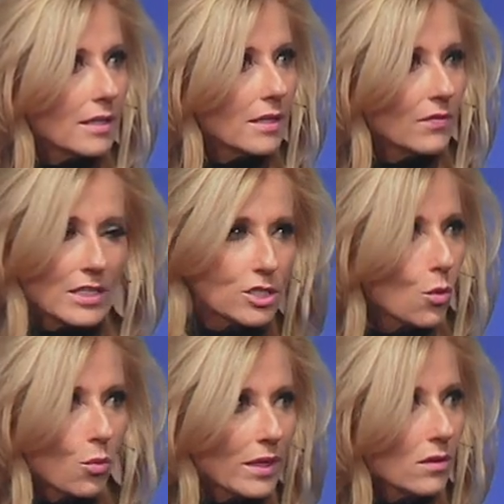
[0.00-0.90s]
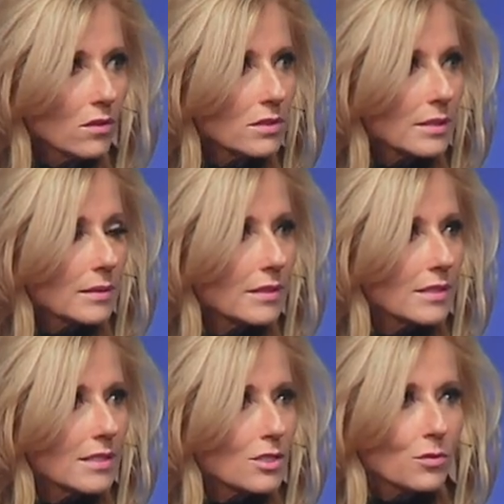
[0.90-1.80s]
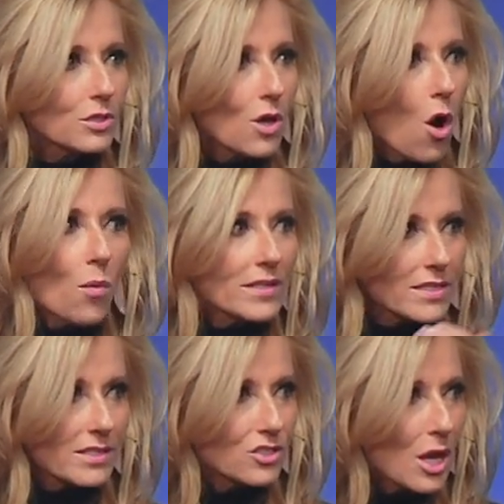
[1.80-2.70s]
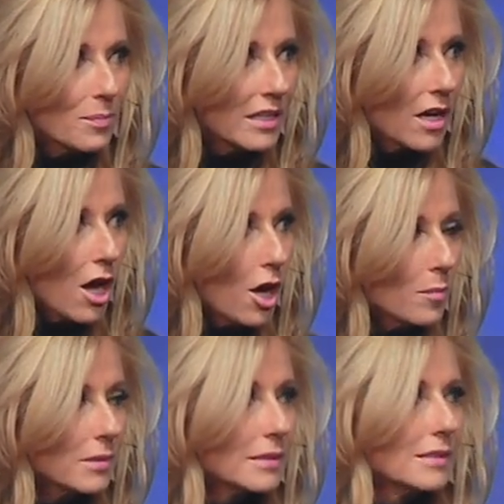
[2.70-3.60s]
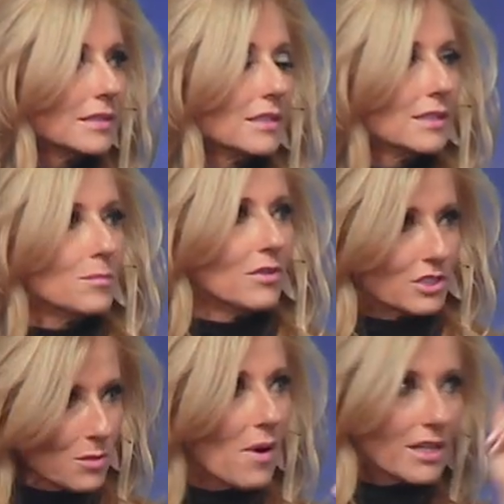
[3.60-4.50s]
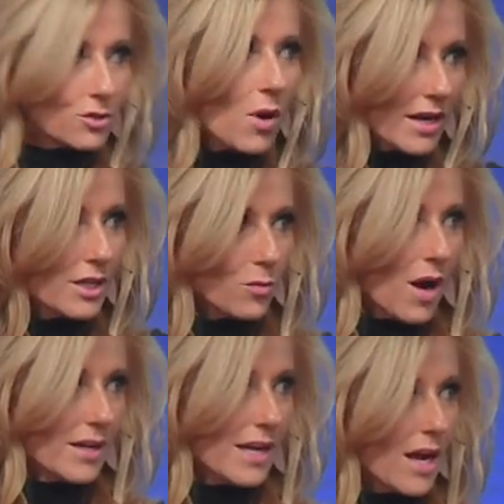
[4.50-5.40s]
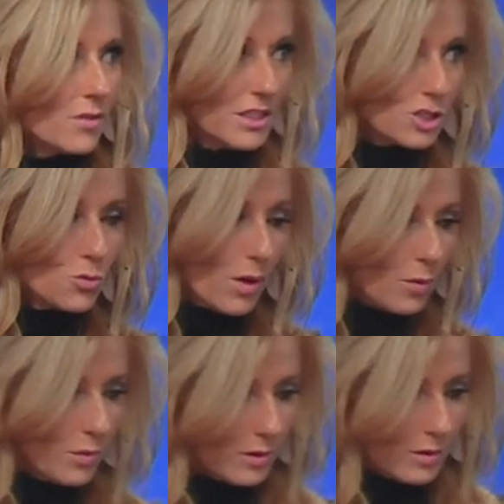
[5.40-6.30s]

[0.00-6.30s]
if he so willed. So there's always a stepping up. But somebody's right here right now, and this is where